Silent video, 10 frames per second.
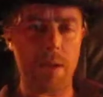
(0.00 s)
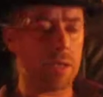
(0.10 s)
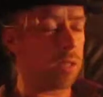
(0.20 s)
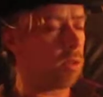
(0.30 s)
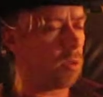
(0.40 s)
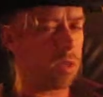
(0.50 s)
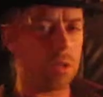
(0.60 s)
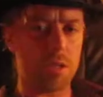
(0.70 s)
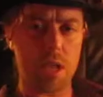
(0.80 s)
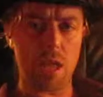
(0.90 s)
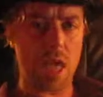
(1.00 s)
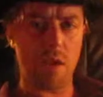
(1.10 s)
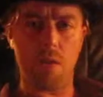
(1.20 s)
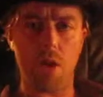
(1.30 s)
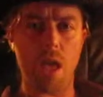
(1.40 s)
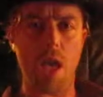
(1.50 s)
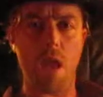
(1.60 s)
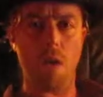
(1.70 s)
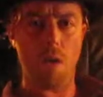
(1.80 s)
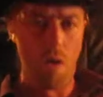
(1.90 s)
I just don't understand that one
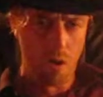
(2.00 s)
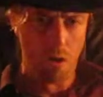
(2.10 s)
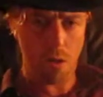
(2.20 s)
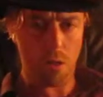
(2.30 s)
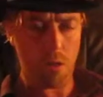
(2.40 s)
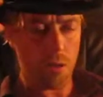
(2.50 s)
at all.